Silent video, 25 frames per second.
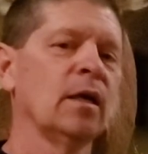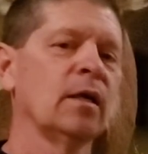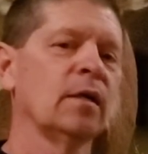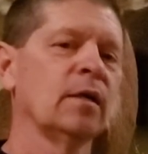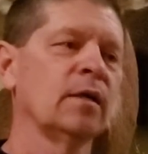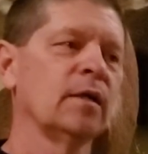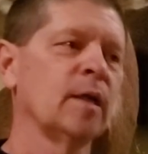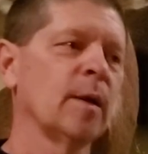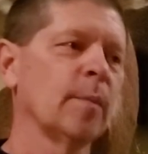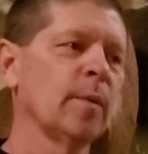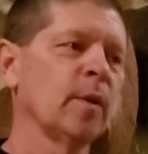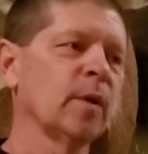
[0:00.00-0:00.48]

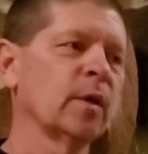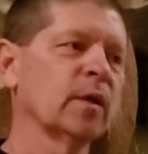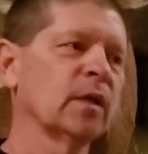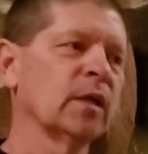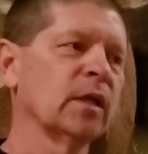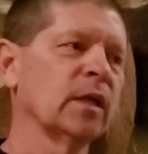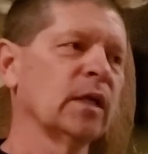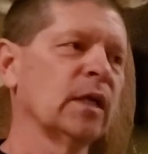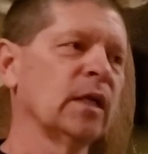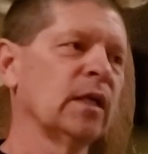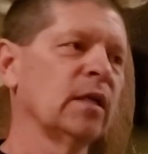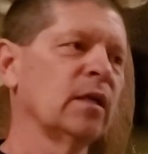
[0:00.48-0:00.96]

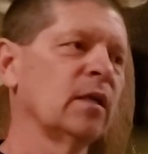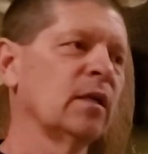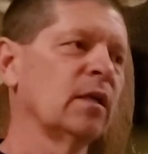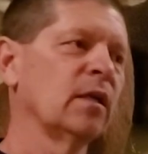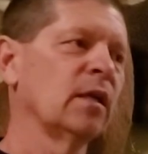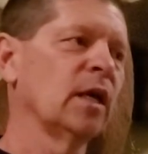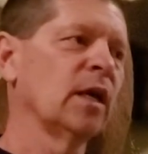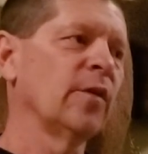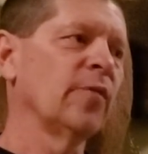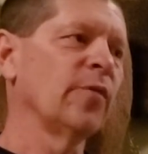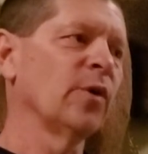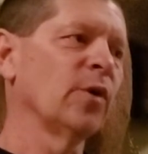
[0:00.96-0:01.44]
Typically,
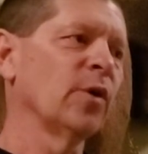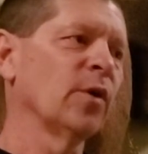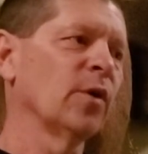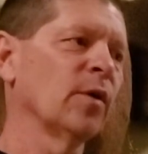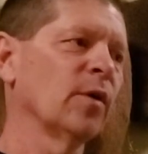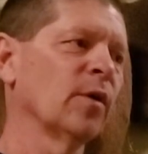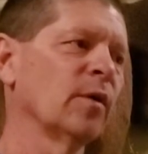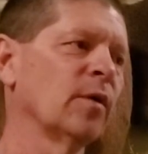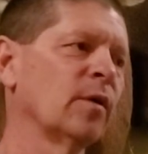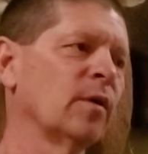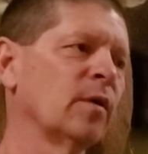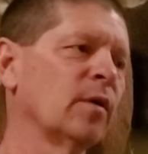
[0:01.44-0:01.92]
if
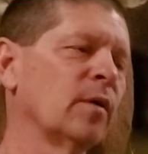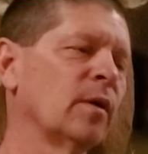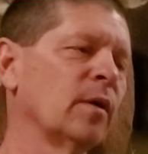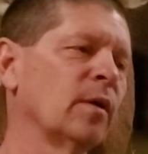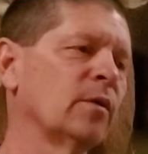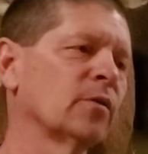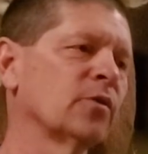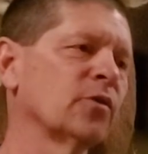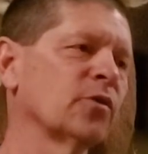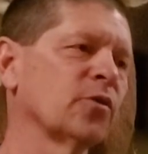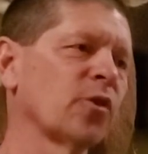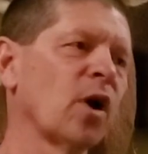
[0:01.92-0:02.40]
you're
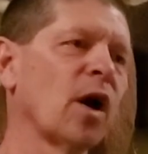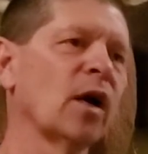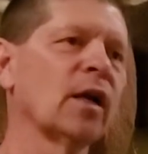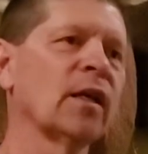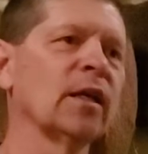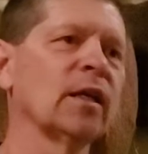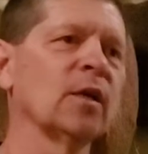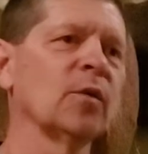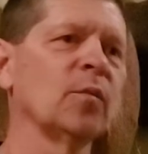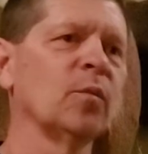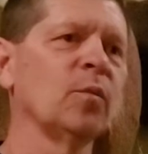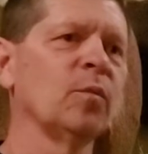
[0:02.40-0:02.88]

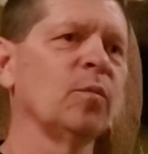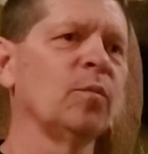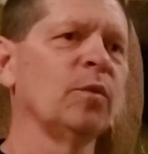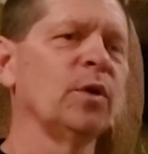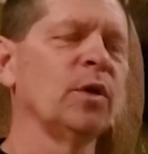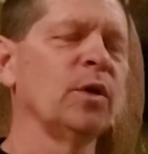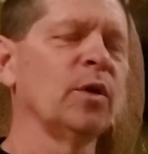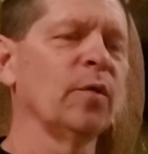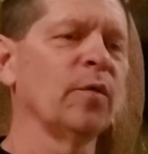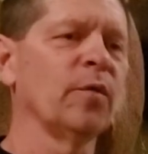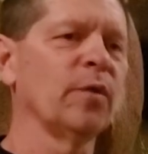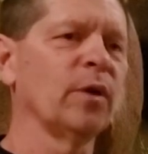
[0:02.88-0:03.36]
struggling, you
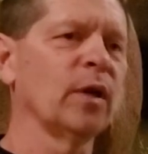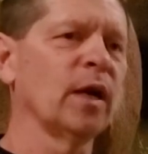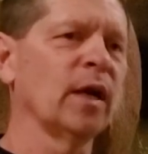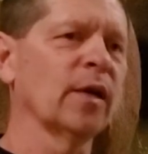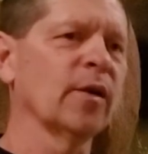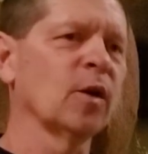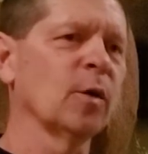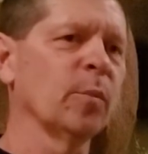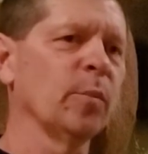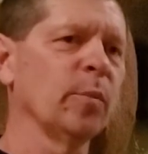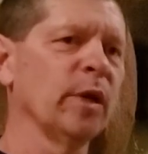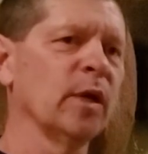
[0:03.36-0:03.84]
don't feel like
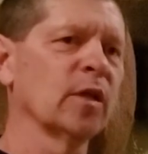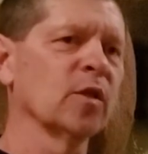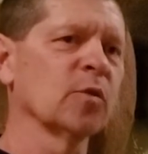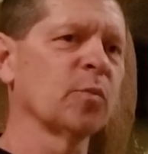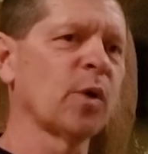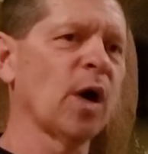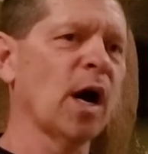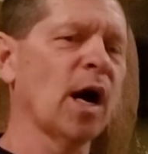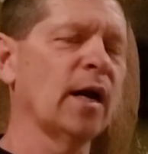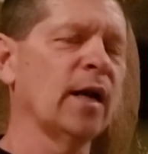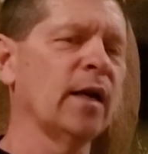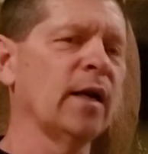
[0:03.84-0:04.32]
your pin's
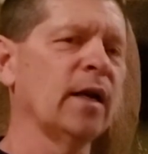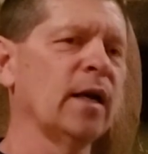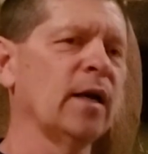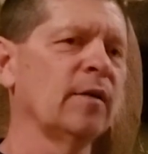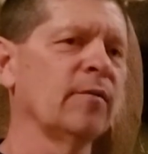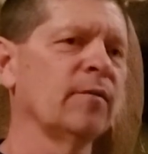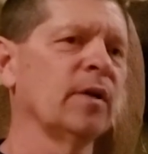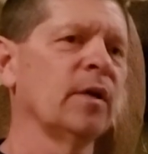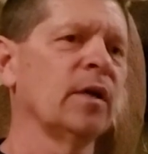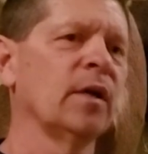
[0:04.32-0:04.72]
bright enough,